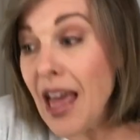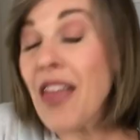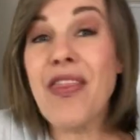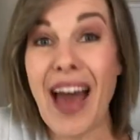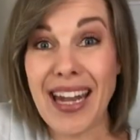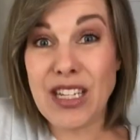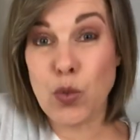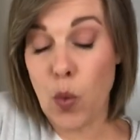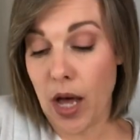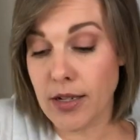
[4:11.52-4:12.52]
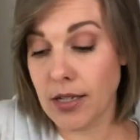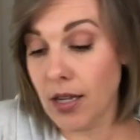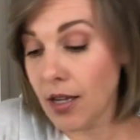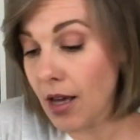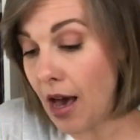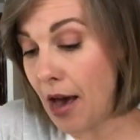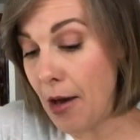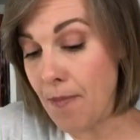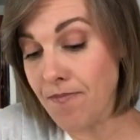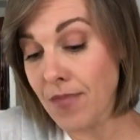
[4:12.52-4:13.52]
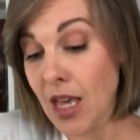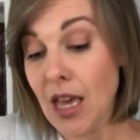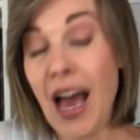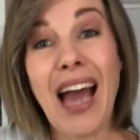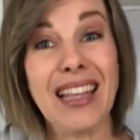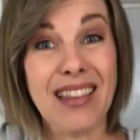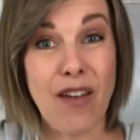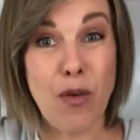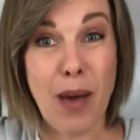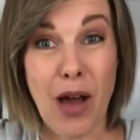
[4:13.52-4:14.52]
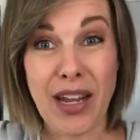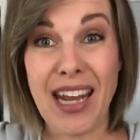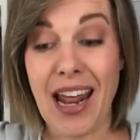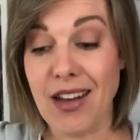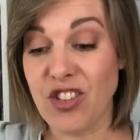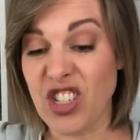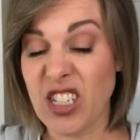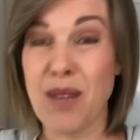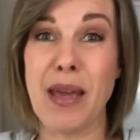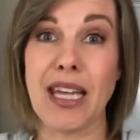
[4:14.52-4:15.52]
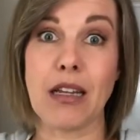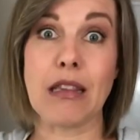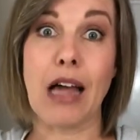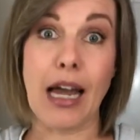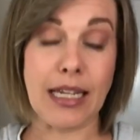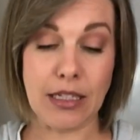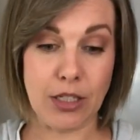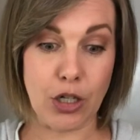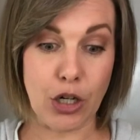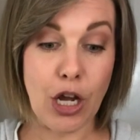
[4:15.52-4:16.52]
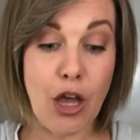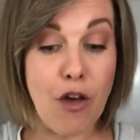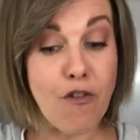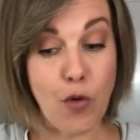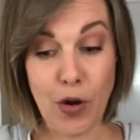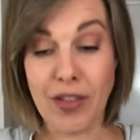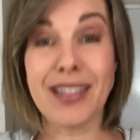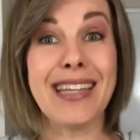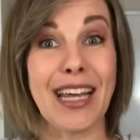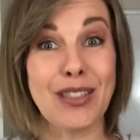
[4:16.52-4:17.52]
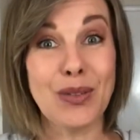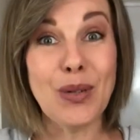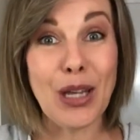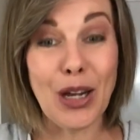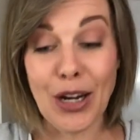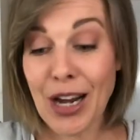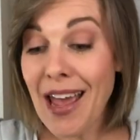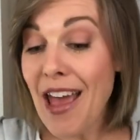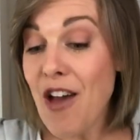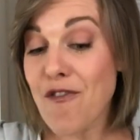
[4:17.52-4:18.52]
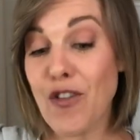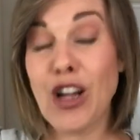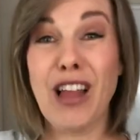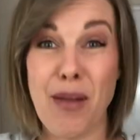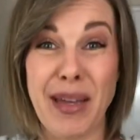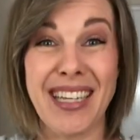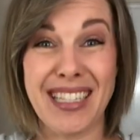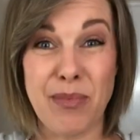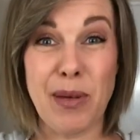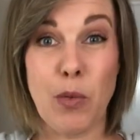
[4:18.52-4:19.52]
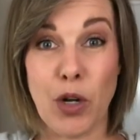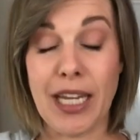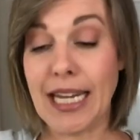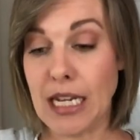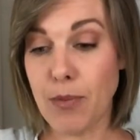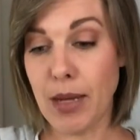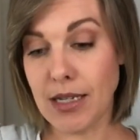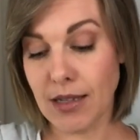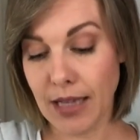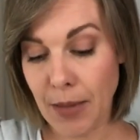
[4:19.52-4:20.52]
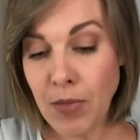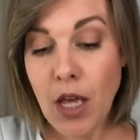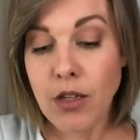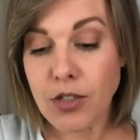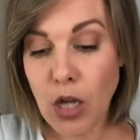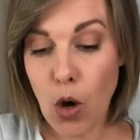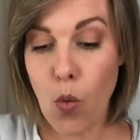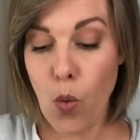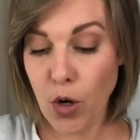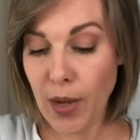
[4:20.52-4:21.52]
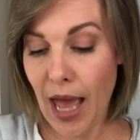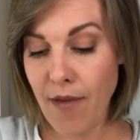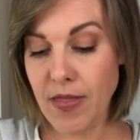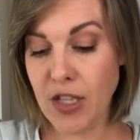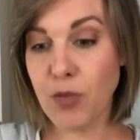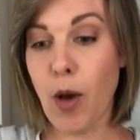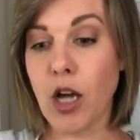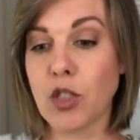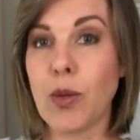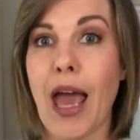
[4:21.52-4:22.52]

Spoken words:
that is what I love about it, and it's just going to make it a lot easier for this next school year for a lot of my kids to be working independently. So what do we have in this box? We